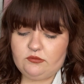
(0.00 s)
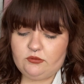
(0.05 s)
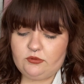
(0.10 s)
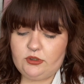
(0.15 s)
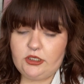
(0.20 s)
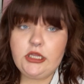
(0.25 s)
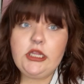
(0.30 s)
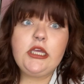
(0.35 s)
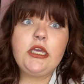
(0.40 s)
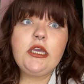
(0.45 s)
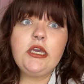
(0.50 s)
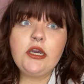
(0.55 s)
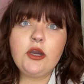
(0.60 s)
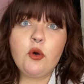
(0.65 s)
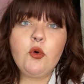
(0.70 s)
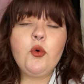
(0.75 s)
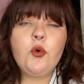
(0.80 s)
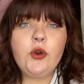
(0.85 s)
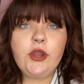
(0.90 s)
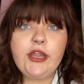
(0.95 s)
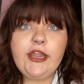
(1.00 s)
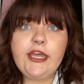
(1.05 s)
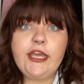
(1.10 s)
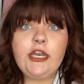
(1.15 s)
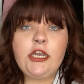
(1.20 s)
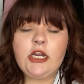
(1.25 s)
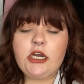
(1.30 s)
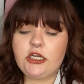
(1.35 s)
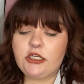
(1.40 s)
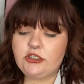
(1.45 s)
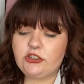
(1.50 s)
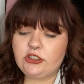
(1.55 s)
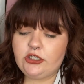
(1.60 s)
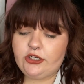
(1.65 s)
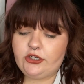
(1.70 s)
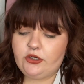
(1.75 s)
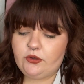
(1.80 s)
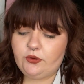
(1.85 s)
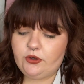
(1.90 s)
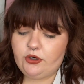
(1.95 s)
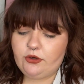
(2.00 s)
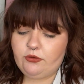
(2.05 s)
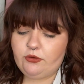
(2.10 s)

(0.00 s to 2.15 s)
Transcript: really, really not trying to work.